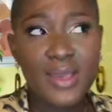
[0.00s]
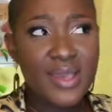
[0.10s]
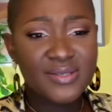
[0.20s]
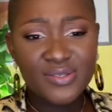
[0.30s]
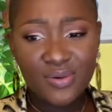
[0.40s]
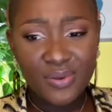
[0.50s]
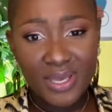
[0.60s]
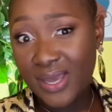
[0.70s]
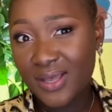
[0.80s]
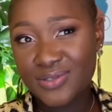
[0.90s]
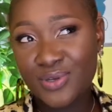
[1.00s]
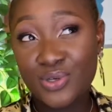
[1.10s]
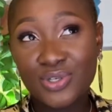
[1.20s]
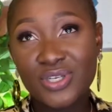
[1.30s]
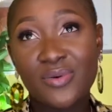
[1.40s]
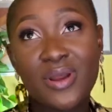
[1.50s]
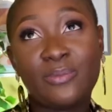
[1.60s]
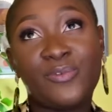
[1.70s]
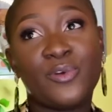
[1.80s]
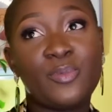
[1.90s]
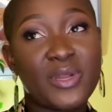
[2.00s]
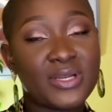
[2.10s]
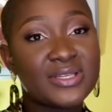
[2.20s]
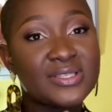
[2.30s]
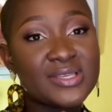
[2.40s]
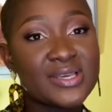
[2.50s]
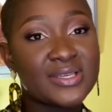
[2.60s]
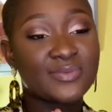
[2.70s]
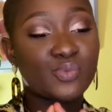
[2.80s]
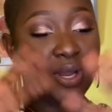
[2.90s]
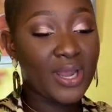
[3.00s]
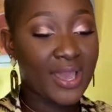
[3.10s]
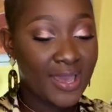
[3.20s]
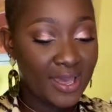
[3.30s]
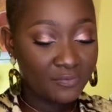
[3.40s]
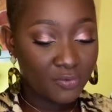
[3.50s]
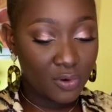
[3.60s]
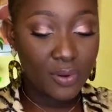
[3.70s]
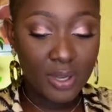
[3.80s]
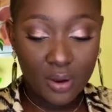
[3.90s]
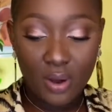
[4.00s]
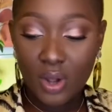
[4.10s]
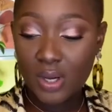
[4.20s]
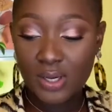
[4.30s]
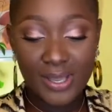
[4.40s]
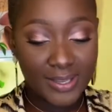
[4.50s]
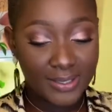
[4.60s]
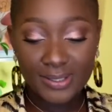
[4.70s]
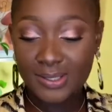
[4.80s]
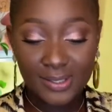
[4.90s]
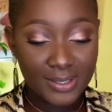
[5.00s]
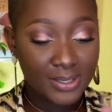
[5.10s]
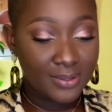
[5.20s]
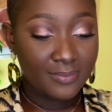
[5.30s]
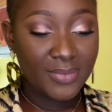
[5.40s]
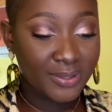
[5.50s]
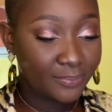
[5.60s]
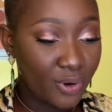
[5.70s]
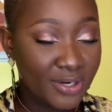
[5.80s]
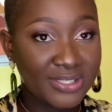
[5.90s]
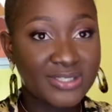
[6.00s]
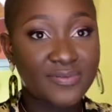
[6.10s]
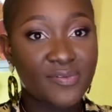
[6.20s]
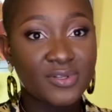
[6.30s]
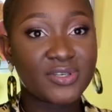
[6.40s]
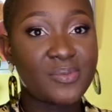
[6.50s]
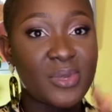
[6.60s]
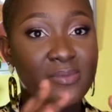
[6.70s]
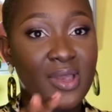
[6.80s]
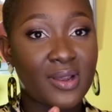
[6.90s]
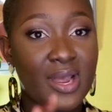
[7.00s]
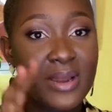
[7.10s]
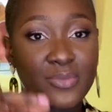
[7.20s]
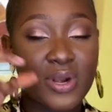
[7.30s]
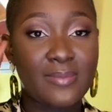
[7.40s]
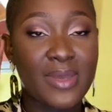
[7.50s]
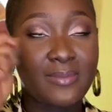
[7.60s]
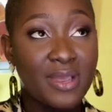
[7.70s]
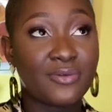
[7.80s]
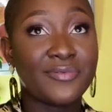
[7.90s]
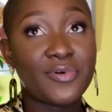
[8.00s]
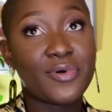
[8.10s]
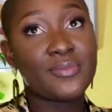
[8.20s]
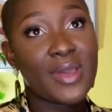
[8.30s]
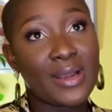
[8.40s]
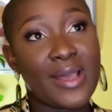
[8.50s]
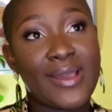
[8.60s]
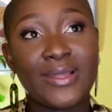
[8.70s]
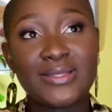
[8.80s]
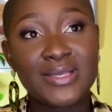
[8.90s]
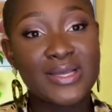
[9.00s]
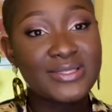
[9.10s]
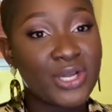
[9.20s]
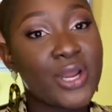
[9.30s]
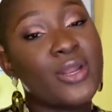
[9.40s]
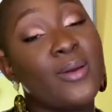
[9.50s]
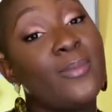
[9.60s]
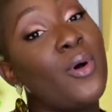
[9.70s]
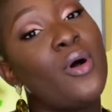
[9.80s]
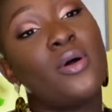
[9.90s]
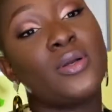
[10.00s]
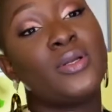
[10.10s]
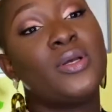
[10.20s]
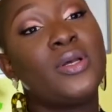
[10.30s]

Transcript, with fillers: And so yeah, so usually when I'm filming, this is what I have going on, like my products in front of me, my camera, my microphone, my lights, turn them on.